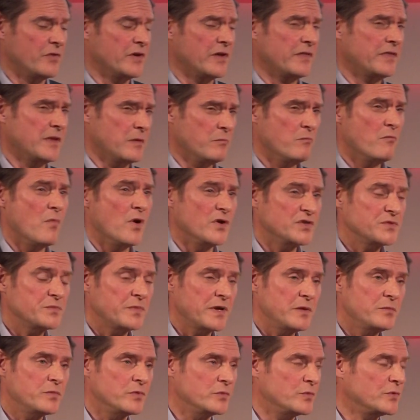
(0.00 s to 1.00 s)
and I think most
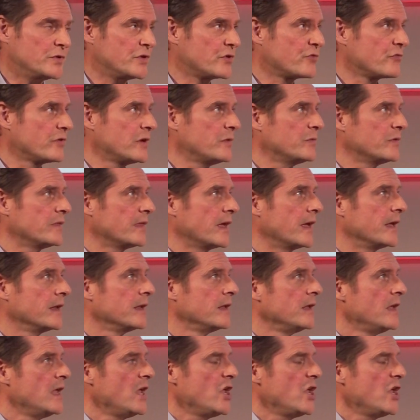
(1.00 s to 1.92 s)
people would agree with that.